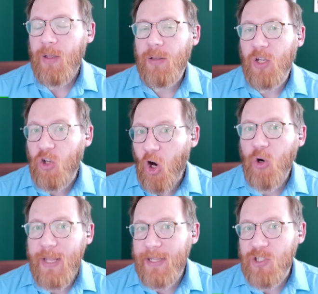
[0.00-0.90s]
the
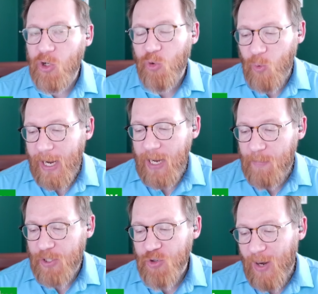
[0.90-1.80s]
Guardians took right-hand
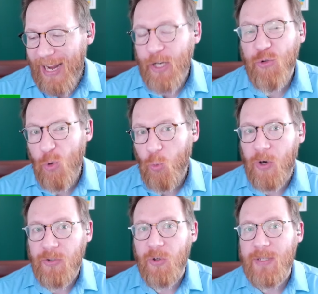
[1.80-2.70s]
pitcher Andrew
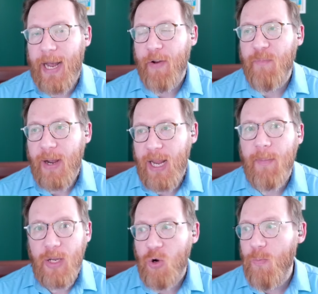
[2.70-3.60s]
Walters out of
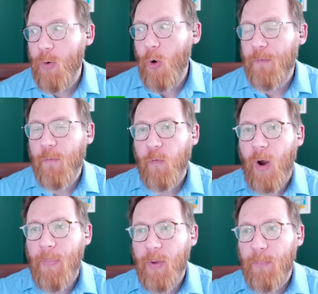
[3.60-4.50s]
Miami, who moved
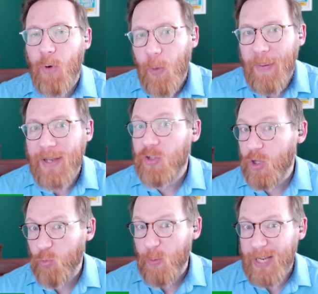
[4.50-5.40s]
from the bullpen to
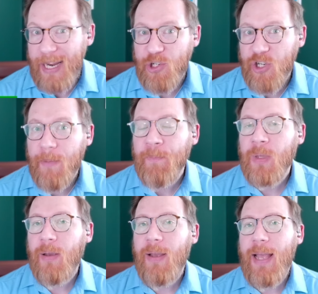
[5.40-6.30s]
the rotation.
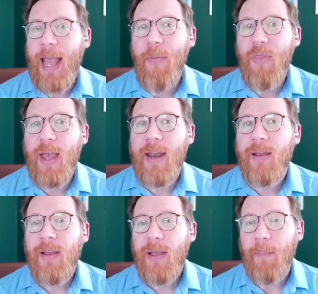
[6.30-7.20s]
And
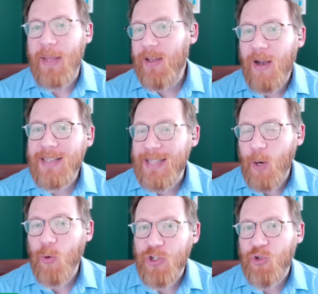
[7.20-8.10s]
then because
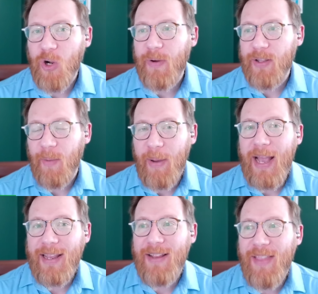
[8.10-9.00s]
they were struggling on the
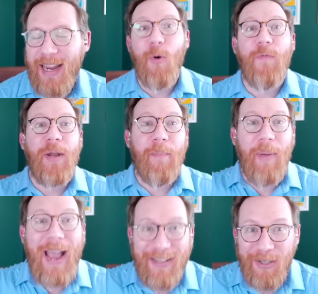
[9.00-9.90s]
back end, they moved him
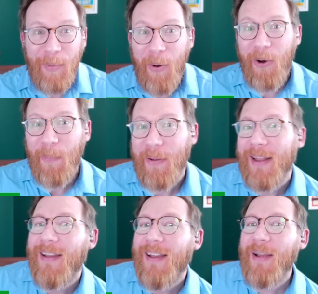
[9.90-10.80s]
back to the
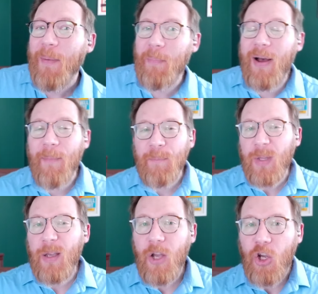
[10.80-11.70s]
bullpen. But
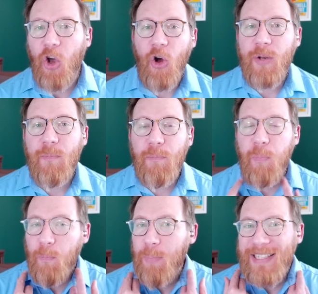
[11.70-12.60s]
could
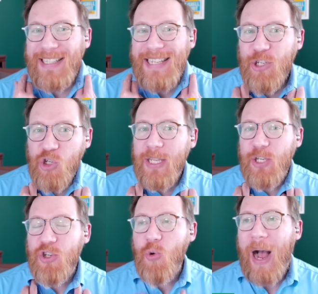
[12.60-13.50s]
potentially
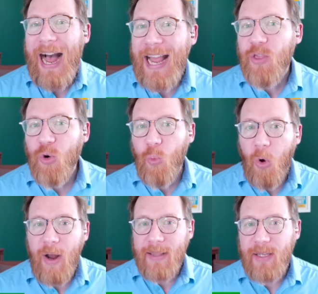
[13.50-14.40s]
do either
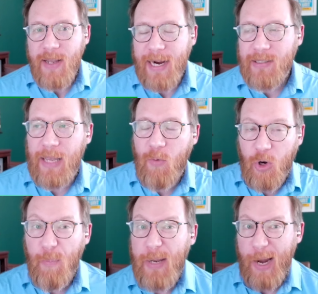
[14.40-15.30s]
one at the next level.
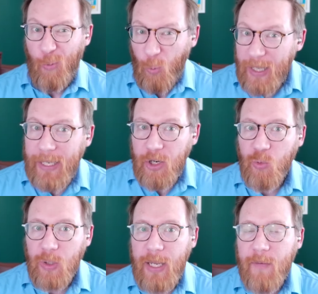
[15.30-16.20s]
Could be a really
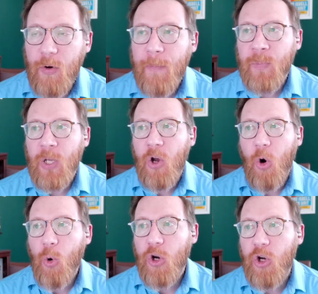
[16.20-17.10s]
good reliever
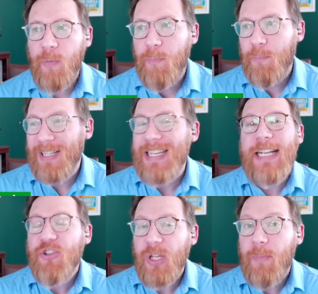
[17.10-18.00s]
or could
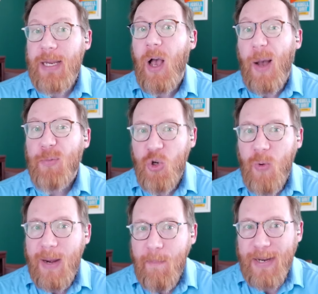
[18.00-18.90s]
potentially be up
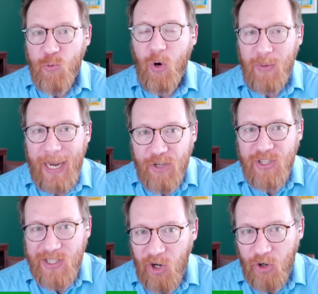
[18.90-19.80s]
to a
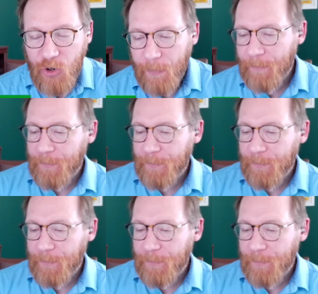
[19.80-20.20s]
mid-rotation starter.